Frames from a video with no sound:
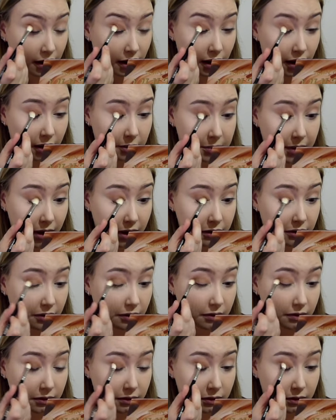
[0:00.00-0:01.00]
about
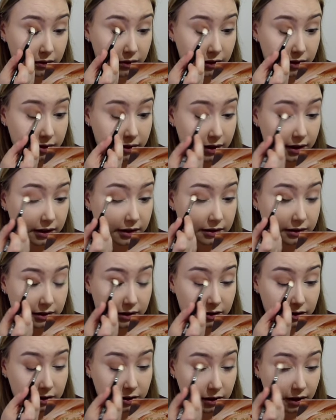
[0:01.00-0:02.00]
all the things that
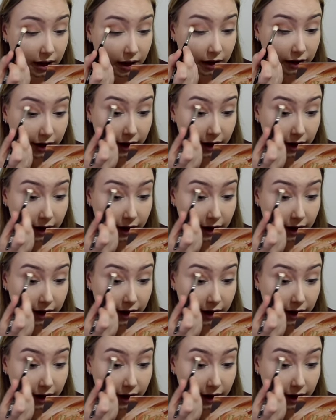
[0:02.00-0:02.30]
are